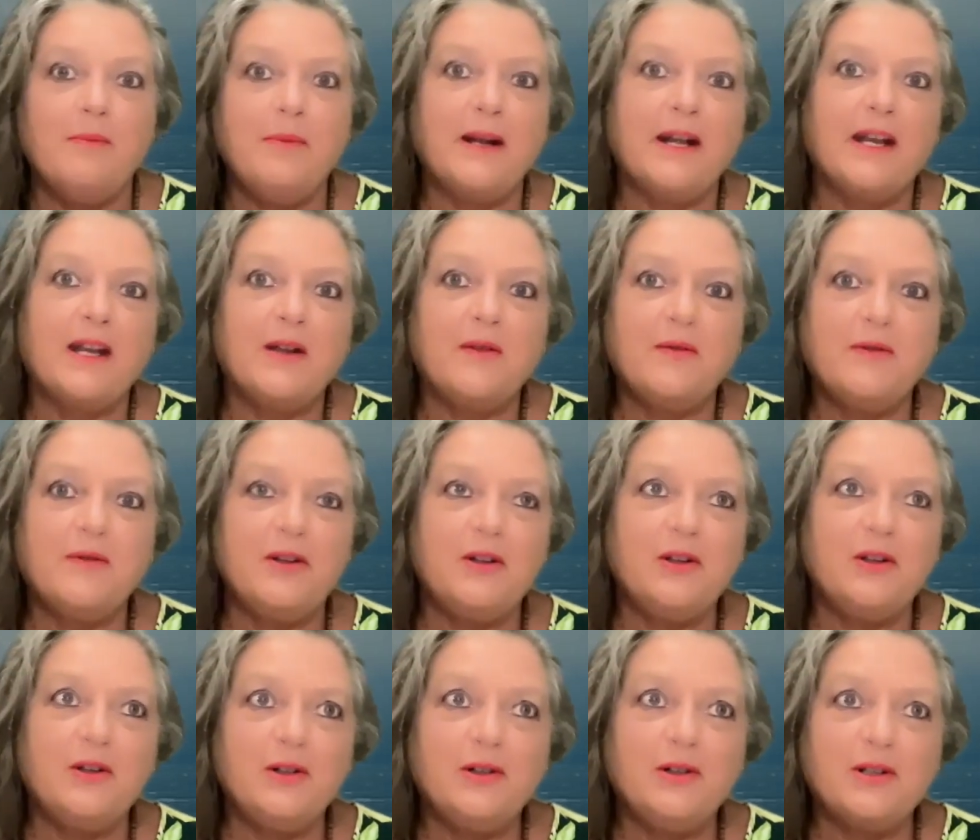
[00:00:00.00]
But if
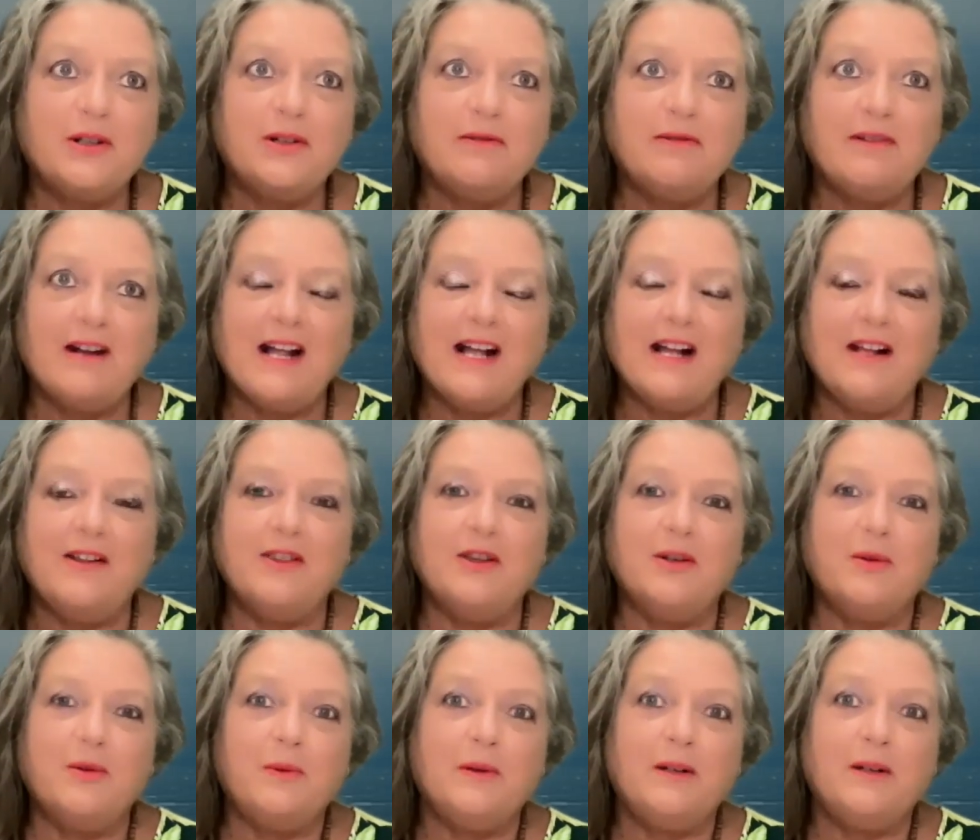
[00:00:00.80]
you look
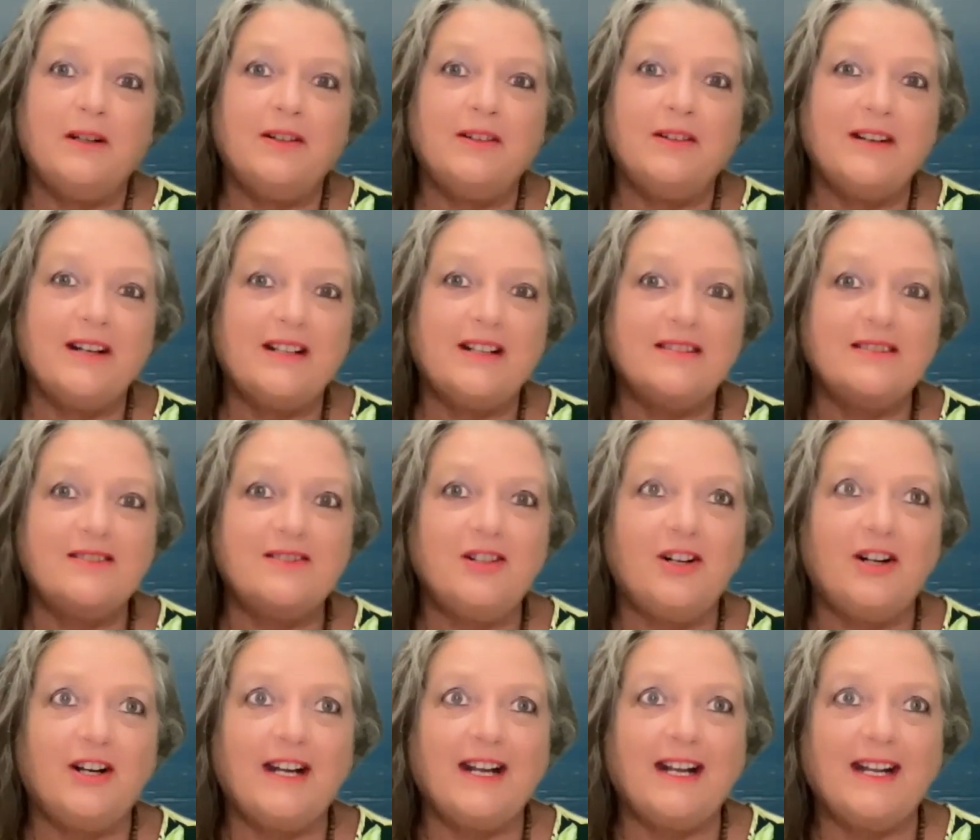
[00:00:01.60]
around, the world has
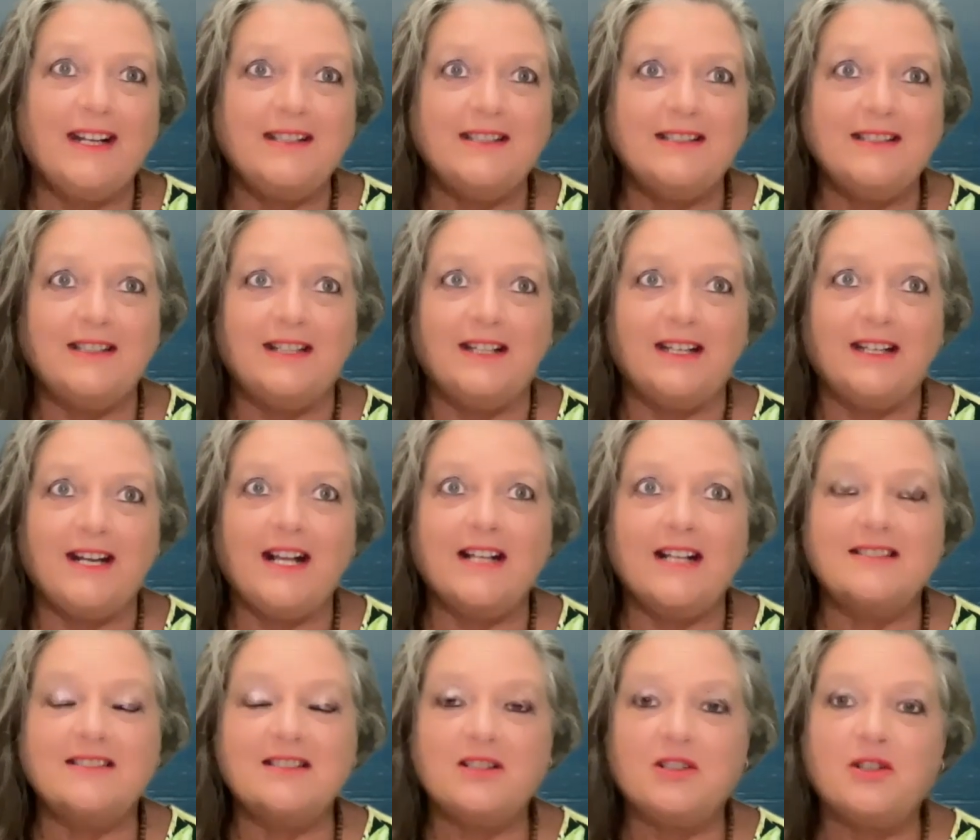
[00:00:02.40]
not ended. It
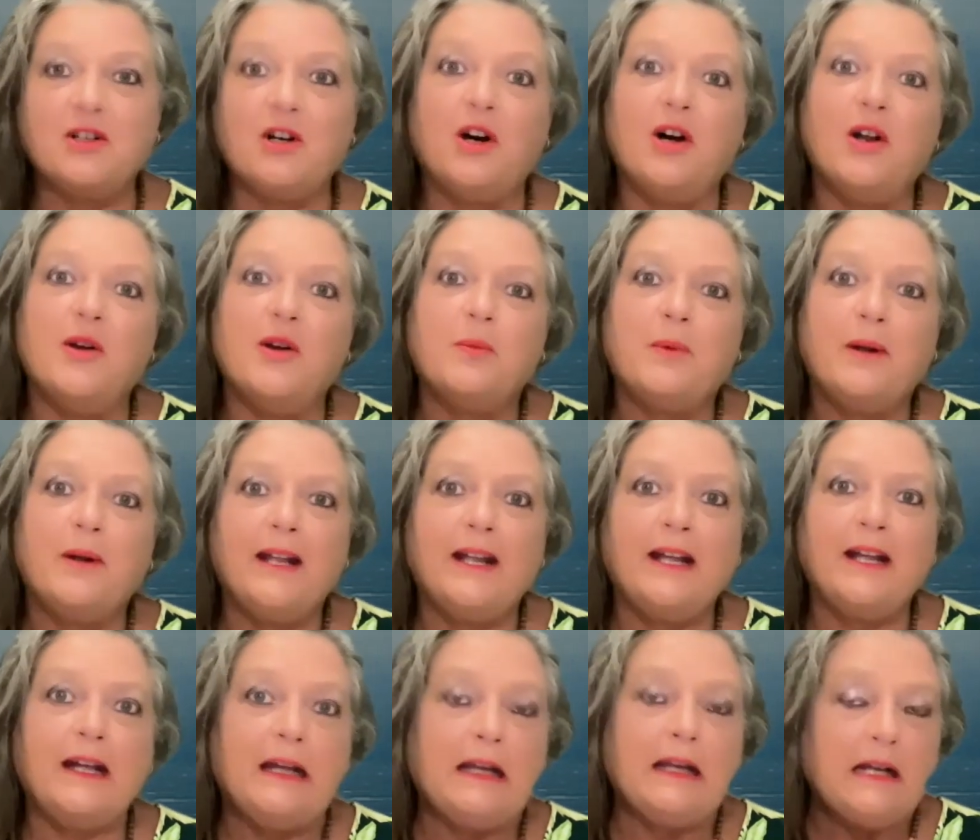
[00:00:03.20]
hasn't gone
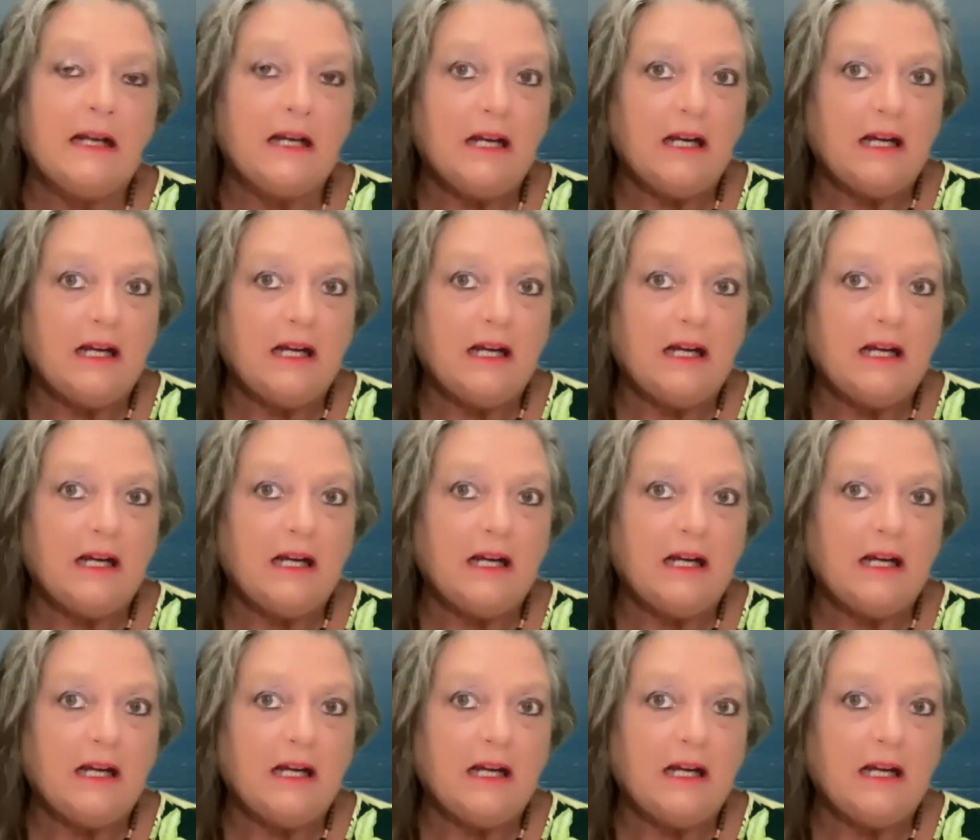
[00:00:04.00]
where